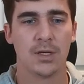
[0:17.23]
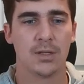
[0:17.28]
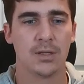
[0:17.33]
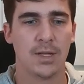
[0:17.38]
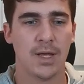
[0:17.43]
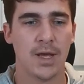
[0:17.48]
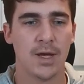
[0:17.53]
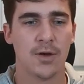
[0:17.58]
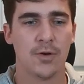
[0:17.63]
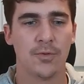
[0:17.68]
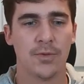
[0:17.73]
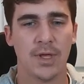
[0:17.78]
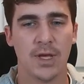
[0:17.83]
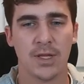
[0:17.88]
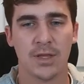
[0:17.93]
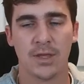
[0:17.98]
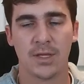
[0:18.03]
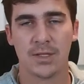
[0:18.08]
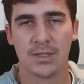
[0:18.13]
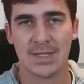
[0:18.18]
Now
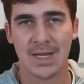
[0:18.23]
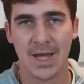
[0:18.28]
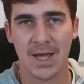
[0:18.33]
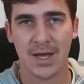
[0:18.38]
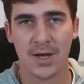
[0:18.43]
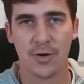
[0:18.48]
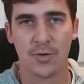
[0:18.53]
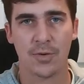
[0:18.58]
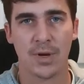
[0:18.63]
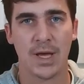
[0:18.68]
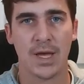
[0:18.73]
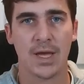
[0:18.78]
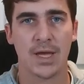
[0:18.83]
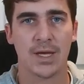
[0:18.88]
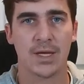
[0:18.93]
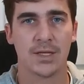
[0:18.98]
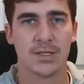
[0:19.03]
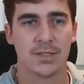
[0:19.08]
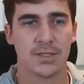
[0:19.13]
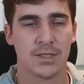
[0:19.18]
that the Dow
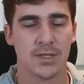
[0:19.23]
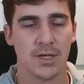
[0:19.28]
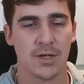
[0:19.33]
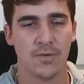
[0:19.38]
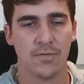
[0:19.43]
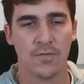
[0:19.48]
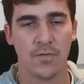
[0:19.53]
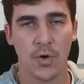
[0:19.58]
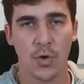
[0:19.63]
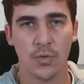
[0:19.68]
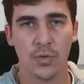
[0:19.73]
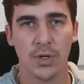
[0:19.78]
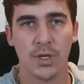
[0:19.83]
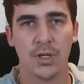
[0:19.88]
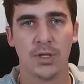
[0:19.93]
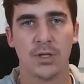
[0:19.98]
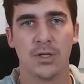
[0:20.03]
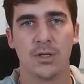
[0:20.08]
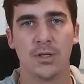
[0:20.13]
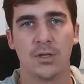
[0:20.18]
has
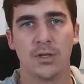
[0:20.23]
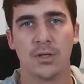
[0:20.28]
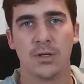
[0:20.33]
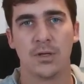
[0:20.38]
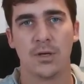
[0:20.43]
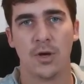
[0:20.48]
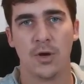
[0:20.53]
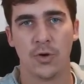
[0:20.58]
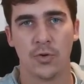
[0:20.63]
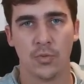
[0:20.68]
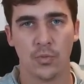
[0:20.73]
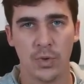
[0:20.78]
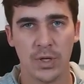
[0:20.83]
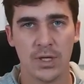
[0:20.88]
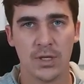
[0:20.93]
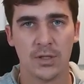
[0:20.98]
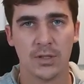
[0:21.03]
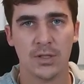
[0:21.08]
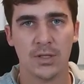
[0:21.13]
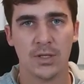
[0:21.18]
voted on
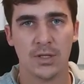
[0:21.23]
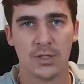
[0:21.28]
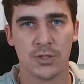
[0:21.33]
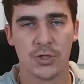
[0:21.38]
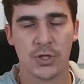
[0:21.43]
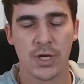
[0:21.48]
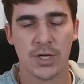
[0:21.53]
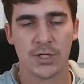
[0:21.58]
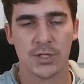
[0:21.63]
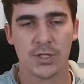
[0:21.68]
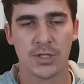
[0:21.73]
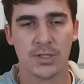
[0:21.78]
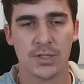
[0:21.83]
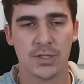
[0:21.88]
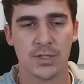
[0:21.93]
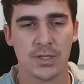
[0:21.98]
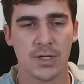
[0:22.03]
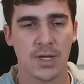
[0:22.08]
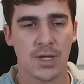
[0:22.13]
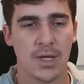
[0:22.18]
weekly
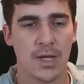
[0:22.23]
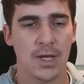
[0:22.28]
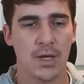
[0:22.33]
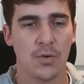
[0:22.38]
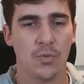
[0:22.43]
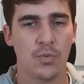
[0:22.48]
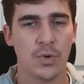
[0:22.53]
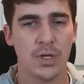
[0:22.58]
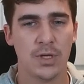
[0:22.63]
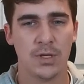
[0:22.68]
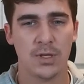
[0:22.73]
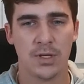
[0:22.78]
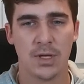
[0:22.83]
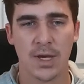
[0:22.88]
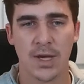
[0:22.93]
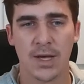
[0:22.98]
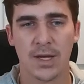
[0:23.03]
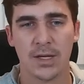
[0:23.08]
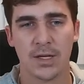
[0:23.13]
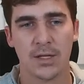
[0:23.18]
injections, we
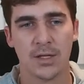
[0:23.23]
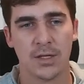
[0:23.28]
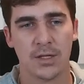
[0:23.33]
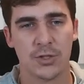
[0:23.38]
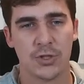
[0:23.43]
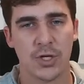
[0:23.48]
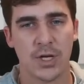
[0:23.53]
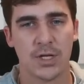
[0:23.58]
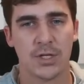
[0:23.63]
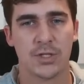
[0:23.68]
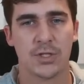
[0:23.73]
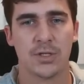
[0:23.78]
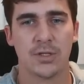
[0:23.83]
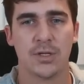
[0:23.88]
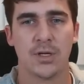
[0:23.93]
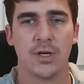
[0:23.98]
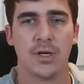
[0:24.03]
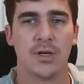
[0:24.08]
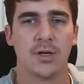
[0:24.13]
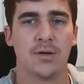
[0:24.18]
got an injection
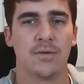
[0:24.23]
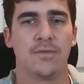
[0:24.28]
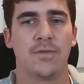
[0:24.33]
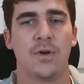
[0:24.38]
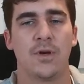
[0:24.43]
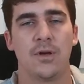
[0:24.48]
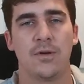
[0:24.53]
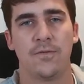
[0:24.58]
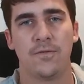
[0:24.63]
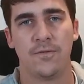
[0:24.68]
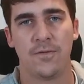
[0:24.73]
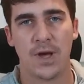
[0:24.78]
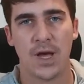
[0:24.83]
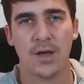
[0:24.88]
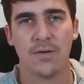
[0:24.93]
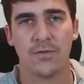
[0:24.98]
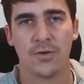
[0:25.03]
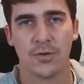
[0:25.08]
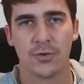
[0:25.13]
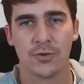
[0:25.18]
of
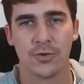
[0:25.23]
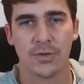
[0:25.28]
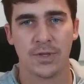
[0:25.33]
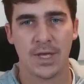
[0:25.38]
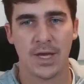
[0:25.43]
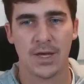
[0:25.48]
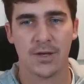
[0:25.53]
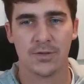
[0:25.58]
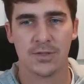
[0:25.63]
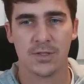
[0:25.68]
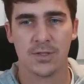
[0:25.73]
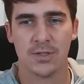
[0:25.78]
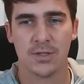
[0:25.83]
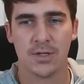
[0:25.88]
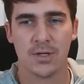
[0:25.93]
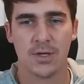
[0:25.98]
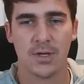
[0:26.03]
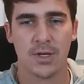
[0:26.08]
500,000.